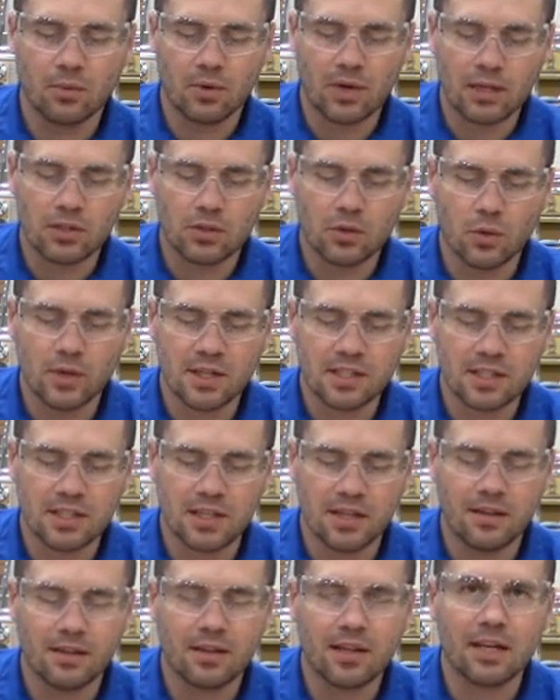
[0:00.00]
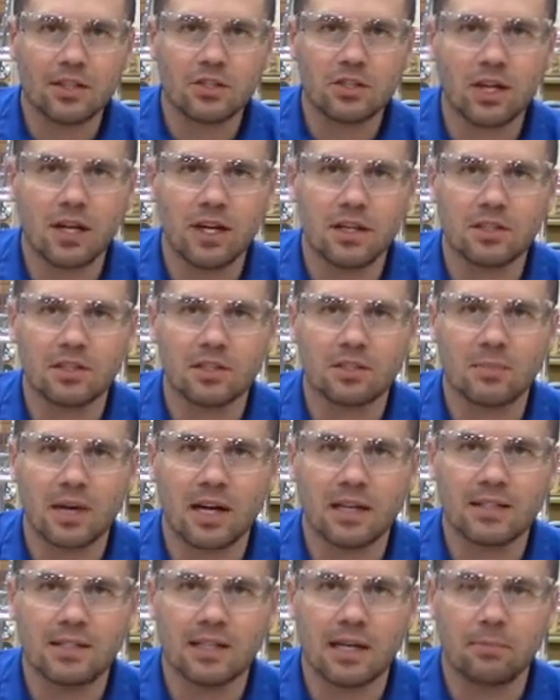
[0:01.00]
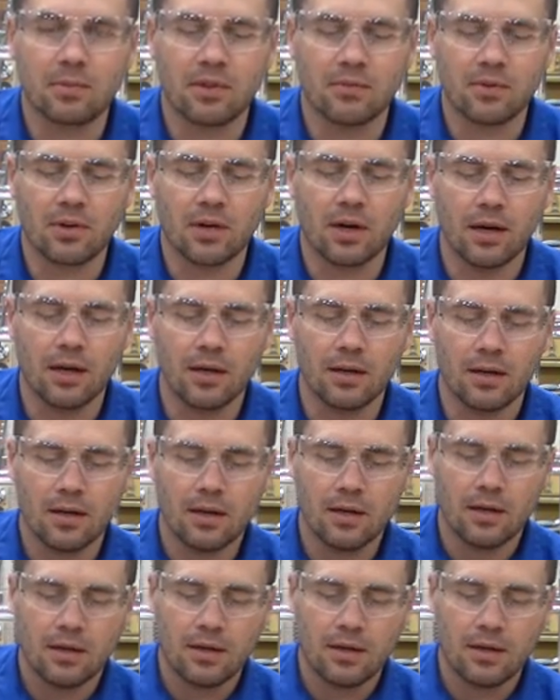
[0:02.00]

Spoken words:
When I twist it, that changes my depth of cut.